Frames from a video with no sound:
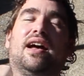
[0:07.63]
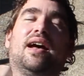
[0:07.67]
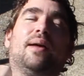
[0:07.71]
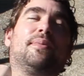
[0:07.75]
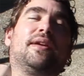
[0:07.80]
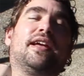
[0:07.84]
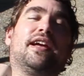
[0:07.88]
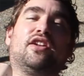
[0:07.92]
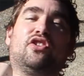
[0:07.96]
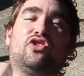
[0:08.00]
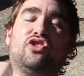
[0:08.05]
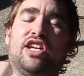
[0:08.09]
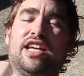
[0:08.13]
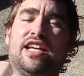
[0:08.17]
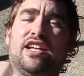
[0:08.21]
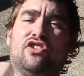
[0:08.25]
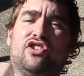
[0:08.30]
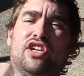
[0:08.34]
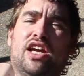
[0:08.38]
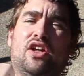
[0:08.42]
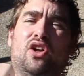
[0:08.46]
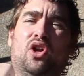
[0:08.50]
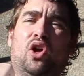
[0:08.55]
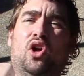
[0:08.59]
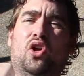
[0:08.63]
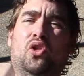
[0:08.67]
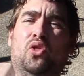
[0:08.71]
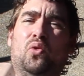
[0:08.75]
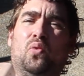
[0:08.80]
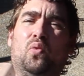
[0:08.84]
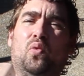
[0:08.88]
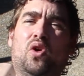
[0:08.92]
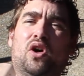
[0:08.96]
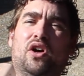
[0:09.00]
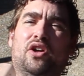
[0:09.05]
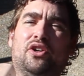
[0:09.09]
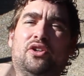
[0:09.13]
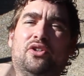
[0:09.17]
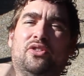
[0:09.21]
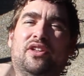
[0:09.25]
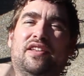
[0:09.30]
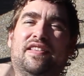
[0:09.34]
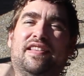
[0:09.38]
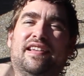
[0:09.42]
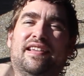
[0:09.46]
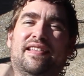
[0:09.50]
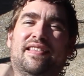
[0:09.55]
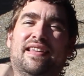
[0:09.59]
I'm going to change out all the water
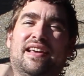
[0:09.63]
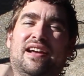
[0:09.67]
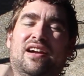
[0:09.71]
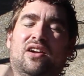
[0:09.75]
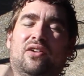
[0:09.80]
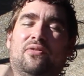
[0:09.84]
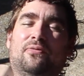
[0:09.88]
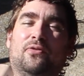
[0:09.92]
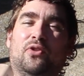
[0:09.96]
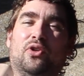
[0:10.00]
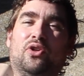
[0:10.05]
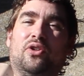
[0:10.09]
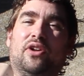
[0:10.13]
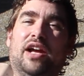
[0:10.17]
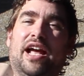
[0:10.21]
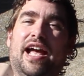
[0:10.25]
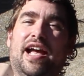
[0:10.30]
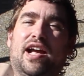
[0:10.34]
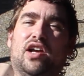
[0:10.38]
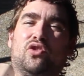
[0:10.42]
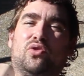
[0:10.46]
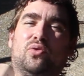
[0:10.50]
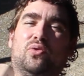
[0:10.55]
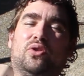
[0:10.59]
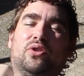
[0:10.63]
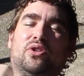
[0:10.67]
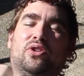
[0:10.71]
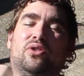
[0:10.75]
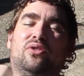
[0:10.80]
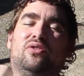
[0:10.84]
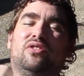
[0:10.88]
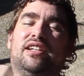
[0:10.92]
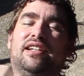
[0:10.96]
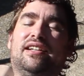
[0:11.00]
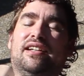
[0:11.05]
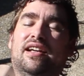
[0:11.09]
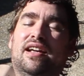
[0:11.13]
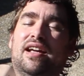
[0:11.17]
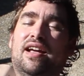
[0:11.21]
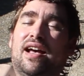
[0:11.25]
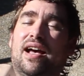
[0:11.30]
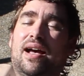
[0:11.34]
that's in there for actual coolant.